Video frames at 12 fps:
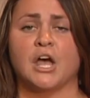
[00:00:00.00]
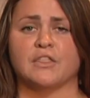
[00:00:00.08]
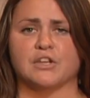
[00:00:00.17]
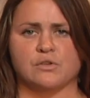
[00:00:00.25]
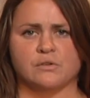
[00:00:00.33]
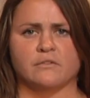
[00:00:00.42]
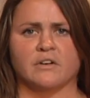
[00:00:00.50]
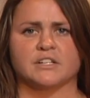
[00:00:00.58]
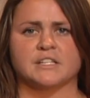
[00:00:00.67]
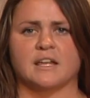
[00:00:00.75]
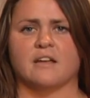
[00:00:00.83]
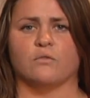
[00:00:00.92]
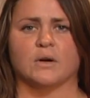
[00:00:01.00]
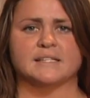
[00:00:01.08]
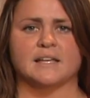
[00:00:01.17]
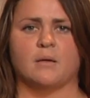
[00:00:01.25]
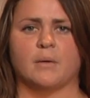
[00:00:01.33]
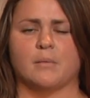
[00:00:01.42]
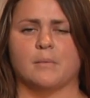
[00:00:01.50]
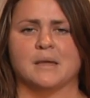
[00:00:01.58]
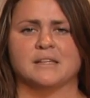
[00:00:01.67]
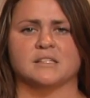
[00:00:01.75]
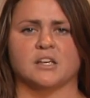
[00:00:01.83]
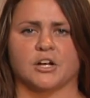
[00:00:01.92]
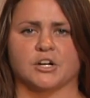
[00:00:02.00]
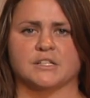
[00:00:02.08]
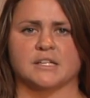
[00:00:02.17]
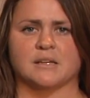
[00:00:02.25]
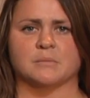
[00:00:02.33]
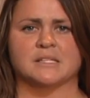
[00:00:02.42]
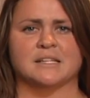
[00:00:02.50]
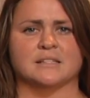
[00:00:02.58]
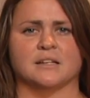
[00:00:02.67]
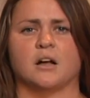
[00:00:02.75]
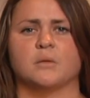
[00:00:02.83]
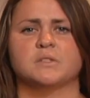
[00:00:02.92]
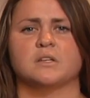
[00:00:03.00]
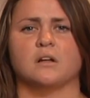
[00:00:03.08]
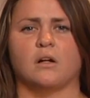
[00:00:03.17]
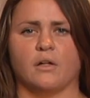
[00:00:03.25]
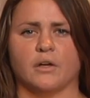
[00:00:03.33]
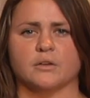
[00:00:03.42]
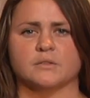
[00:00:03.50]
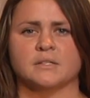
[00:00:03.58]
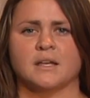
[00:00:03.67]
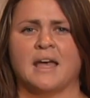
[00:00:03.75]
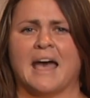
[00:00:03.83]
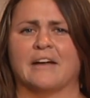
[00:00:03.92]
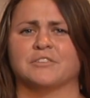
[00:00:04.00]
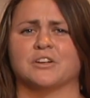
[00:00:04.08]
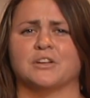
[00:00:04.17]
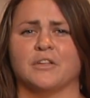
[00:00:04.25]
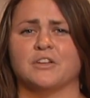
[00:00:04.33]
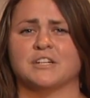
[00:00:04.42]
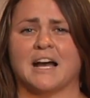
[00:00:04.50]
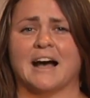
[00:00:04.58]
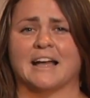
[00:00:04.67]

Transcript: The University of West Alabama men's soccer team season comes to a close after another tie